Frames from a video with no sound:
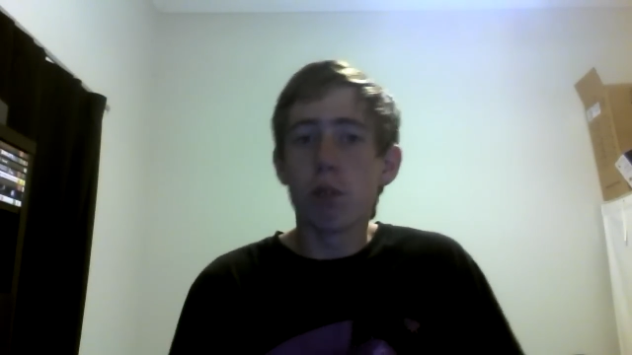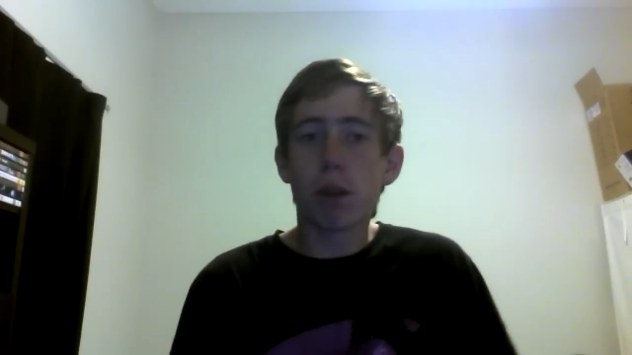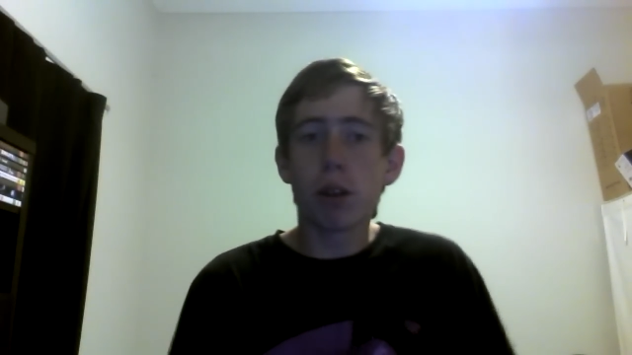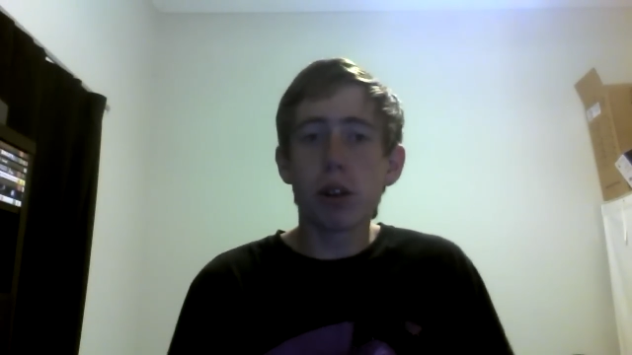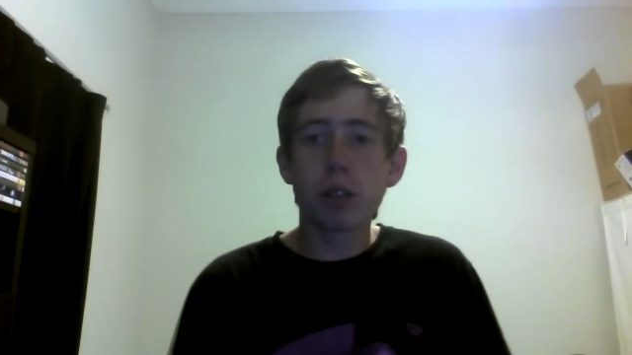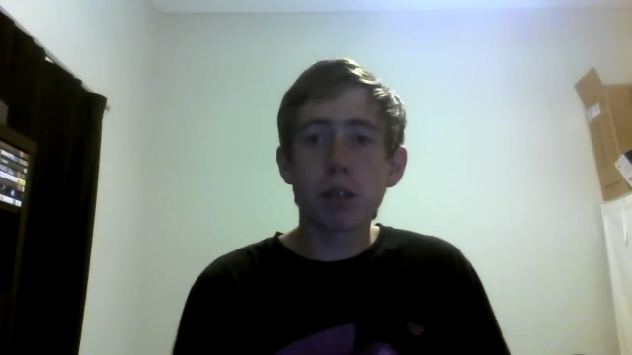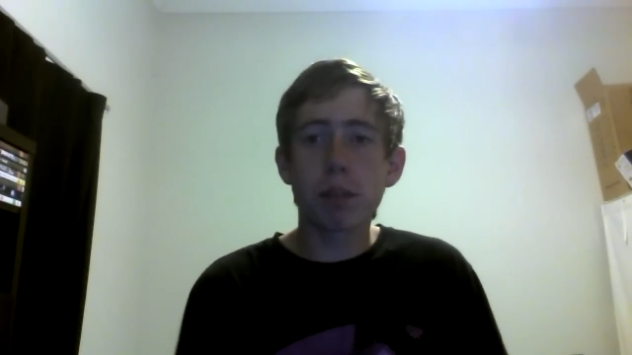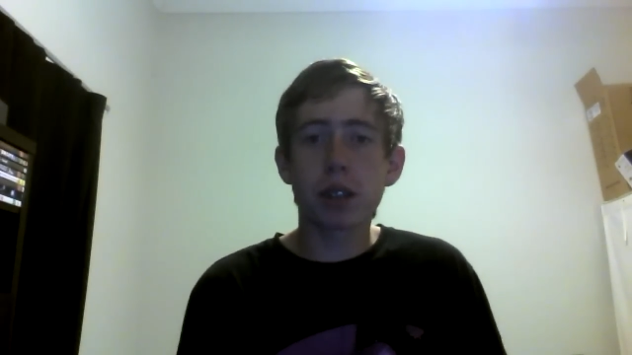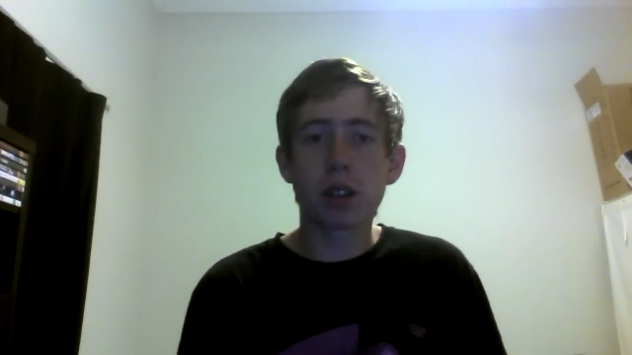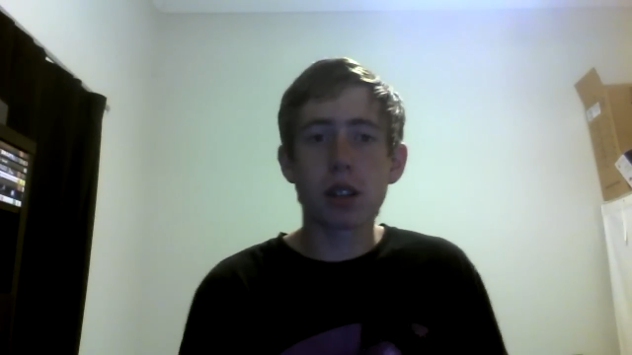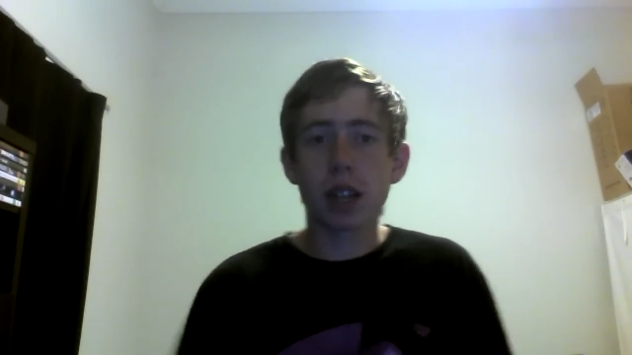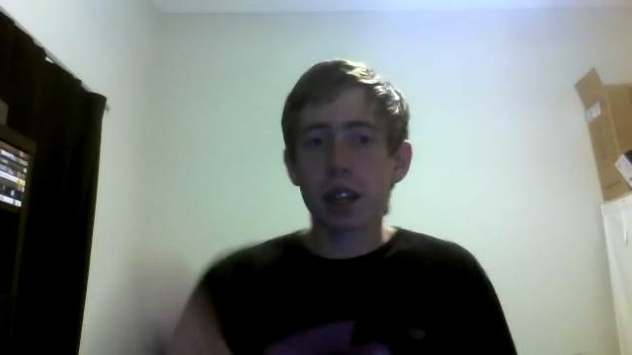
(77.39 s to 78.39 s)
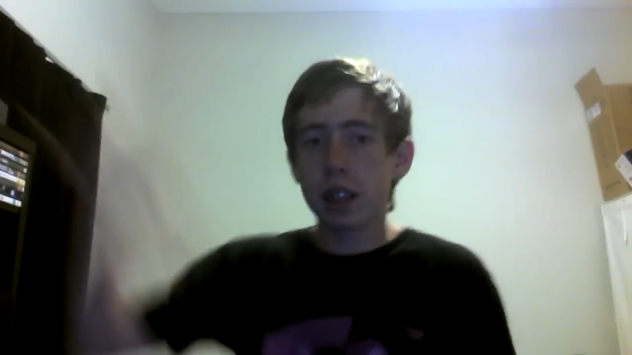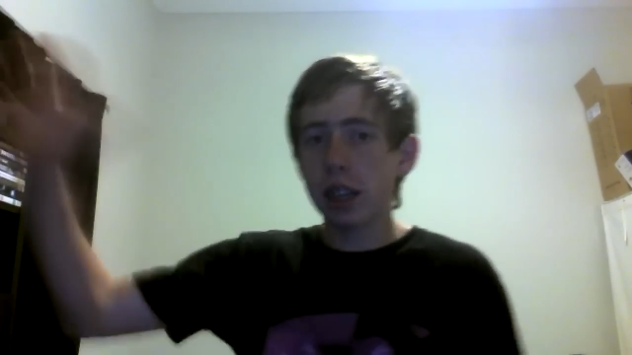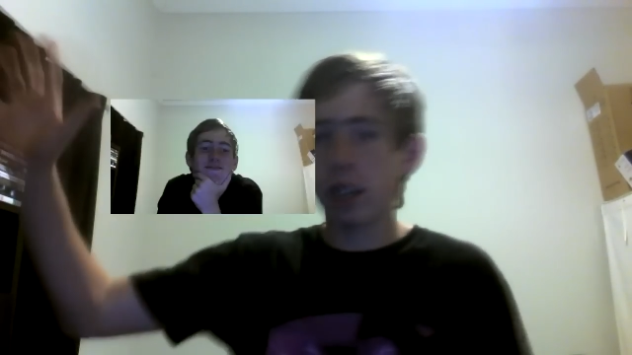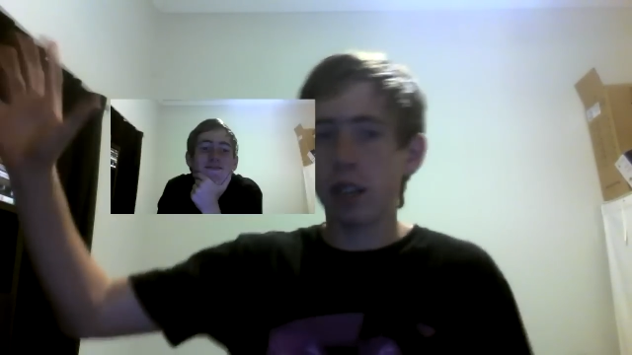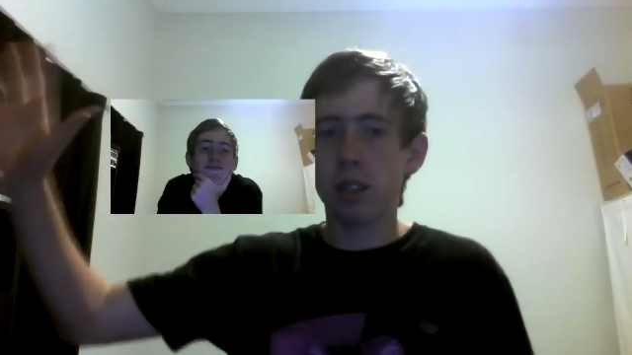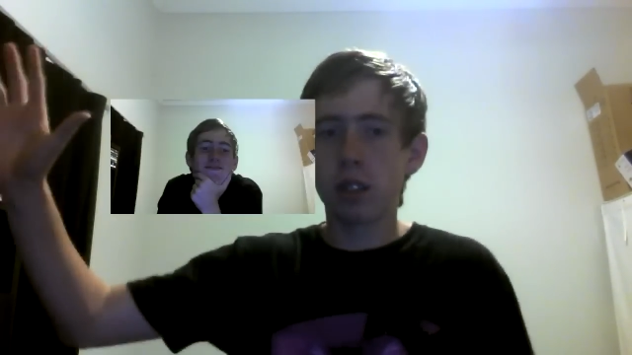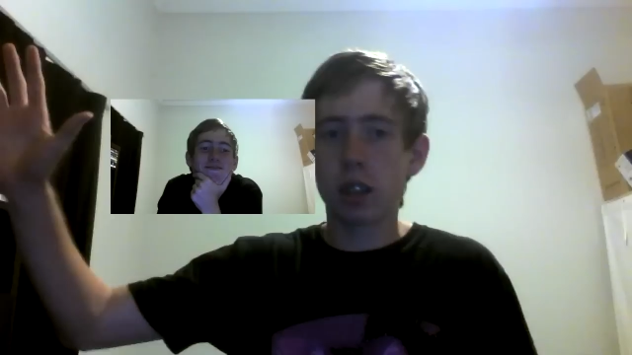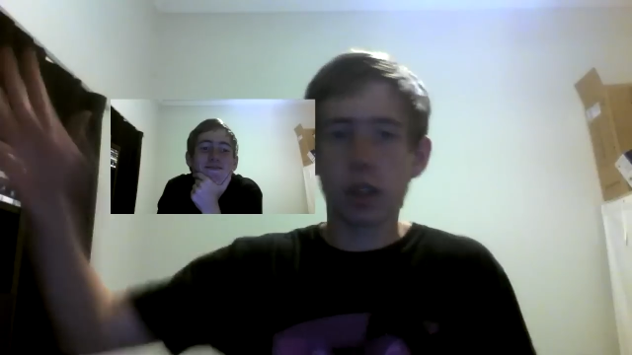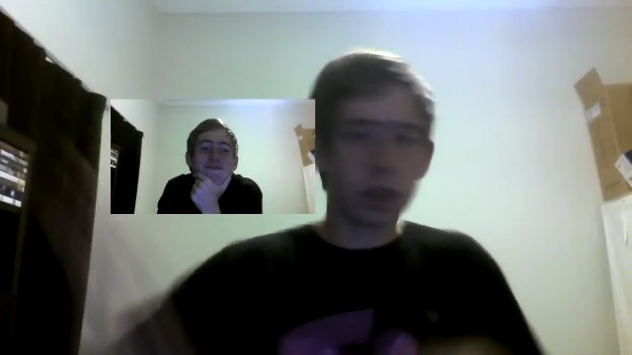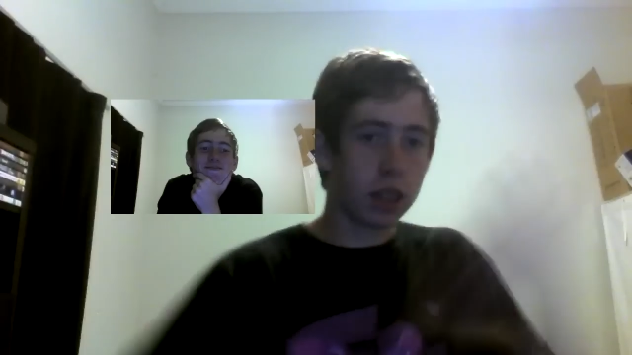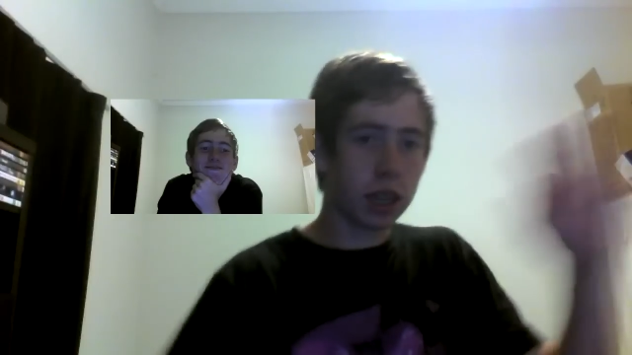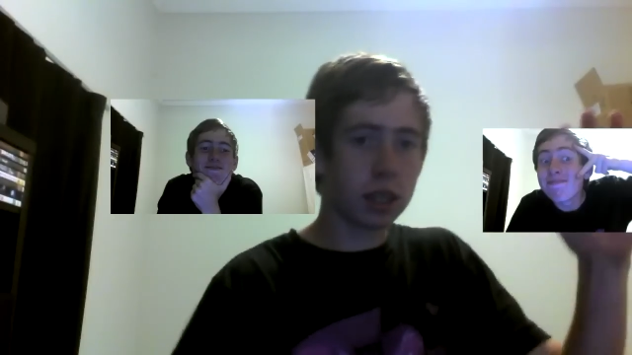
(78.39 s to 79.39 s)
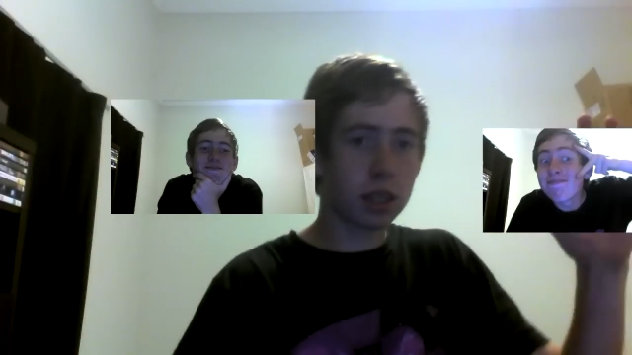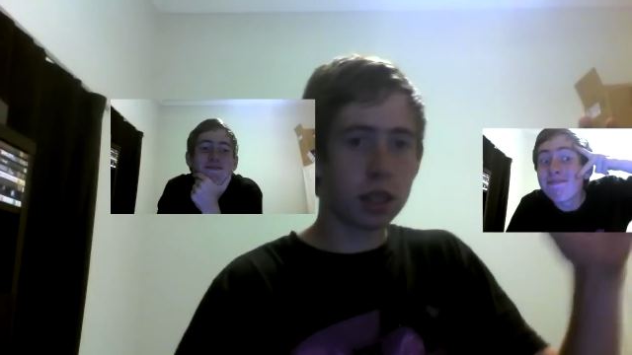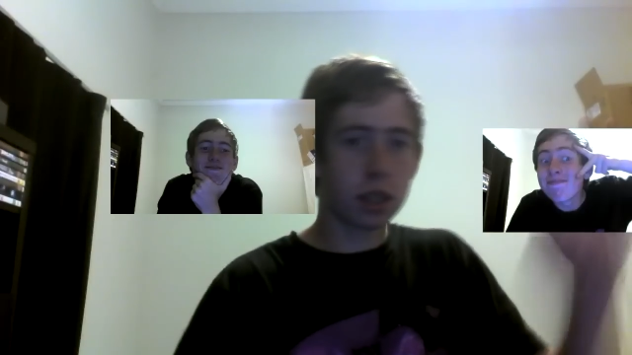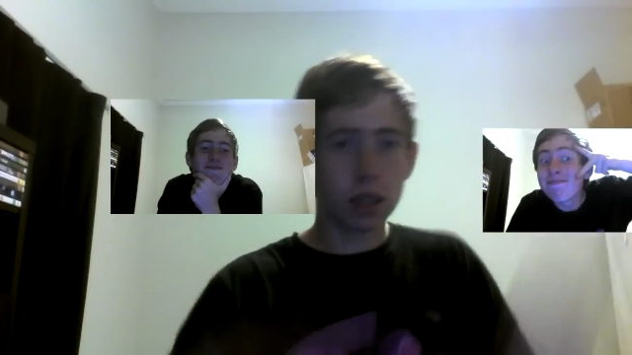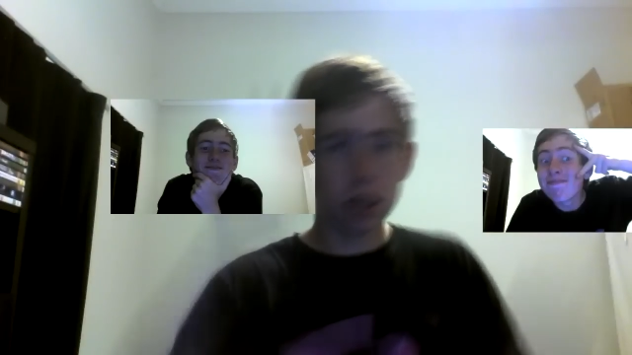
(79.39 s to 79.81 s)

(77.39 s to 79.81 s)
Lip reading: Posting pictures like this. This,